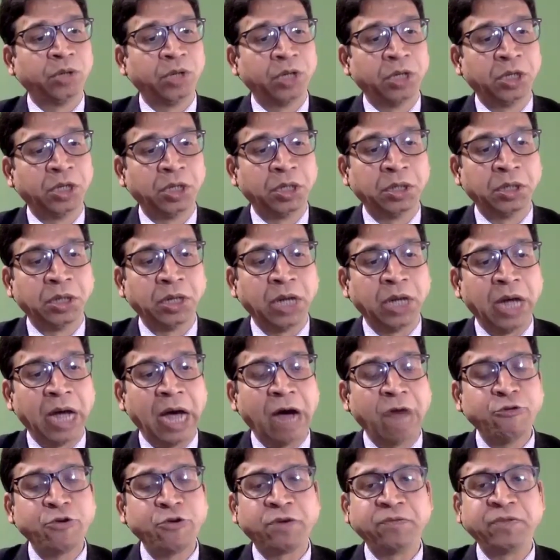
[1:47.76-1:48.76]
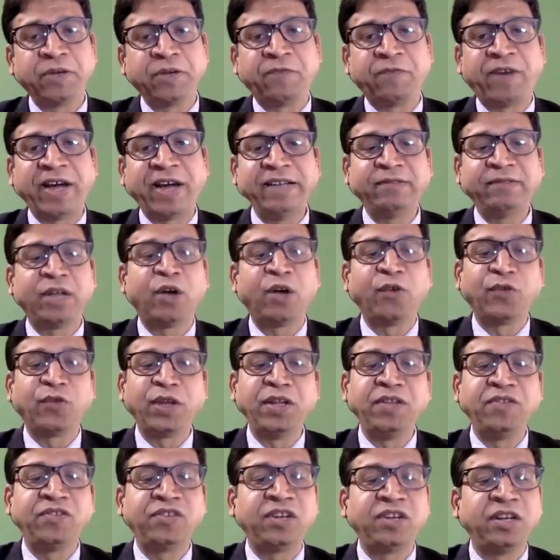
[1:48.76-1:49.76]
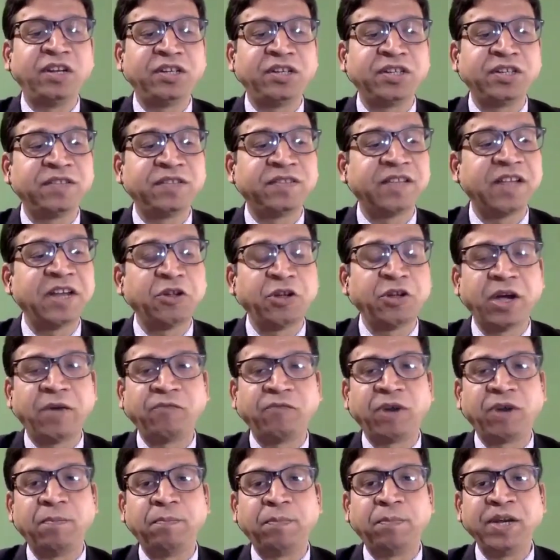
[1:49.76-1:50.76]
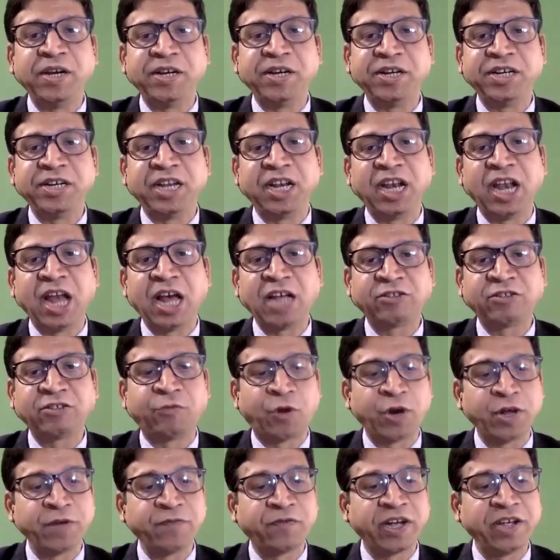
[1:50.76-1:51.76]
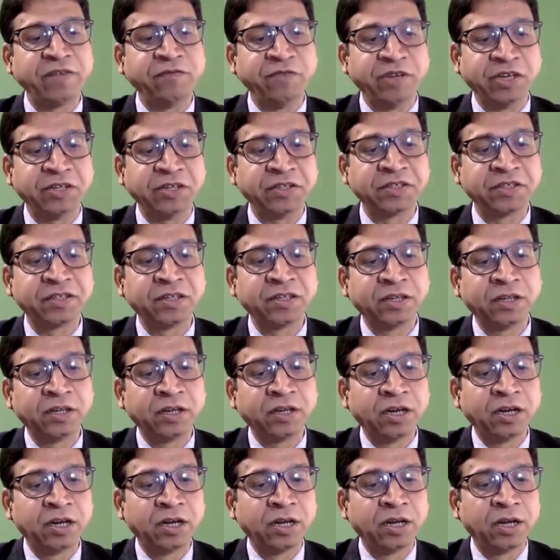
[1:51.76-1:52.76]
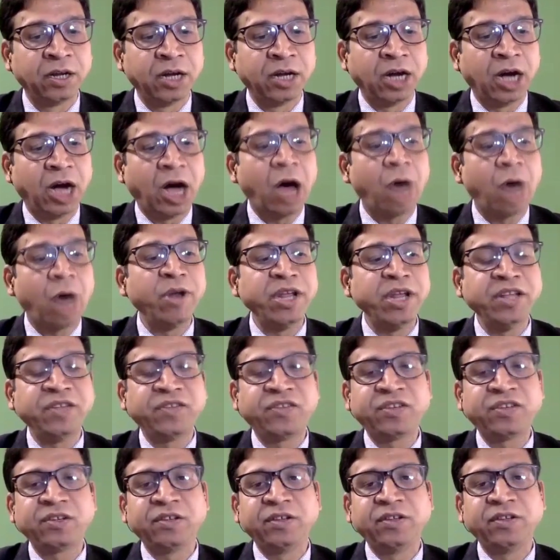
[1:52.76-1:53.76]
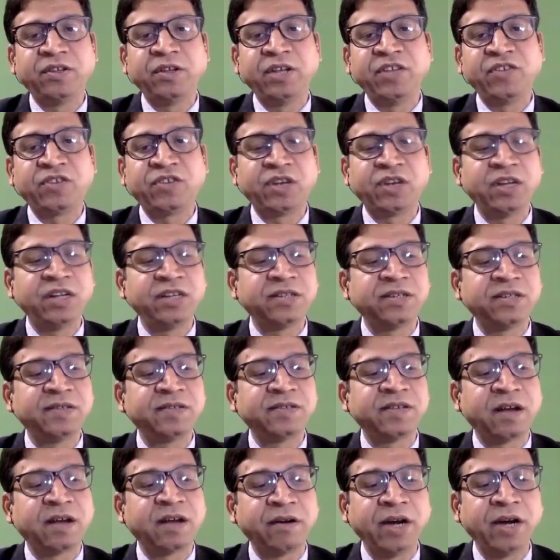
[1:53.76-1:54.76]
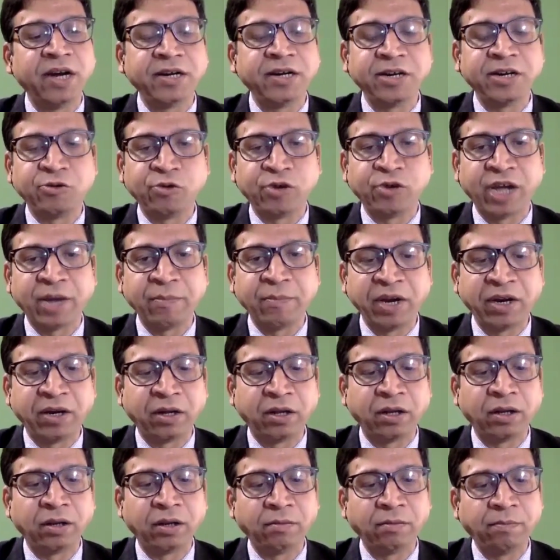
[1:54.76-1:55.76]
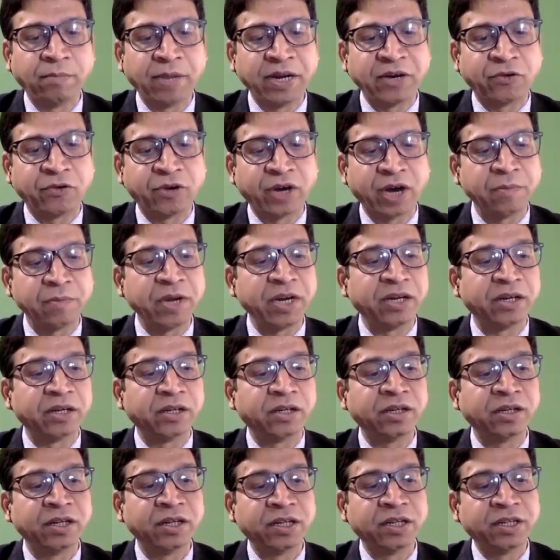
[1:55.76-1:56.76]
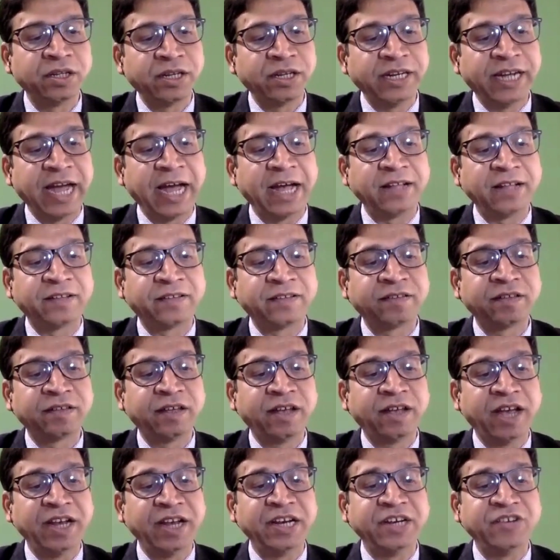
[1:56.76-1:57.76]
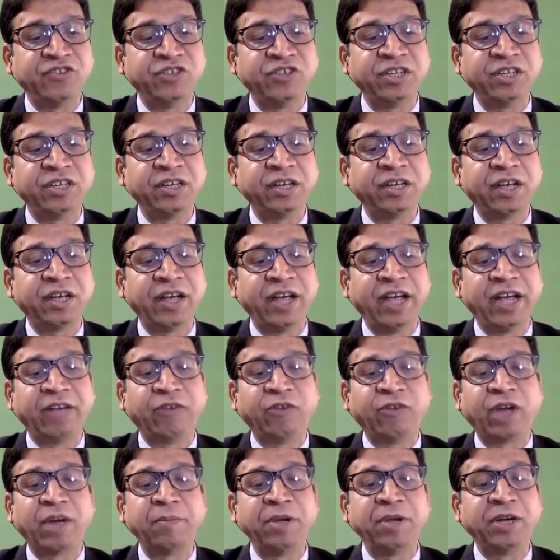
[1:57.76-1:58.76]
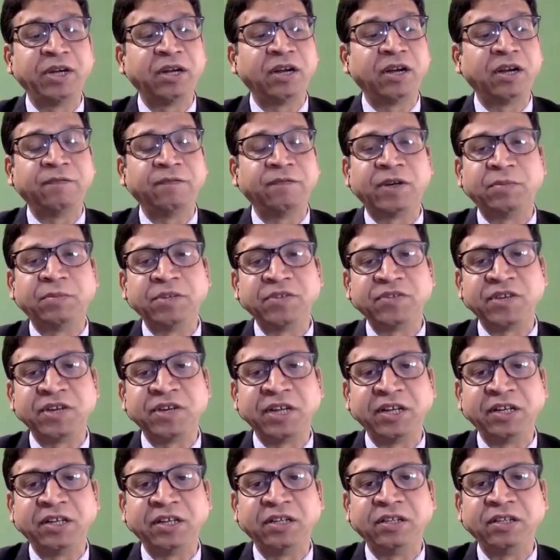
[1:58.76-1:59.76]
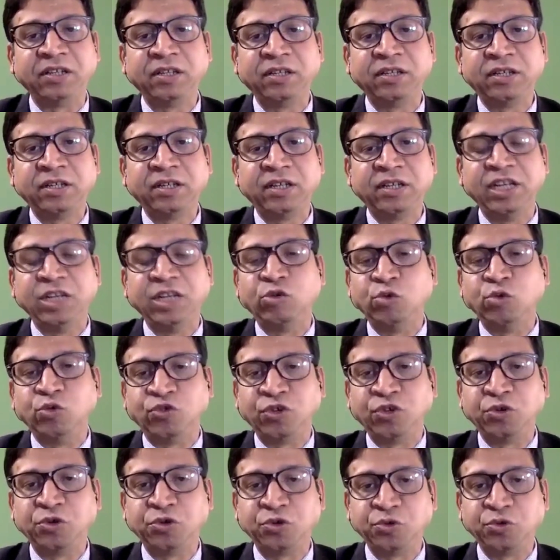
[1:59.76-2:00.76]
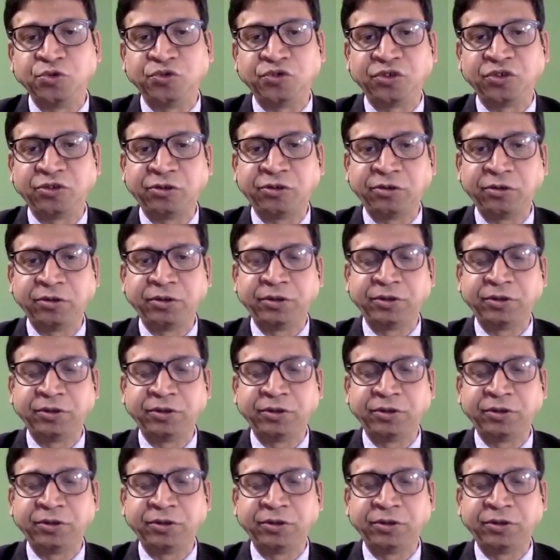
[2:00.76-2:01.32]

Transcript: uh, out of the 5000 installations that you have completed in the last 45 years how many installations are related to chemical petrochemical gas energy agrochemical and pharmaceutical in 2020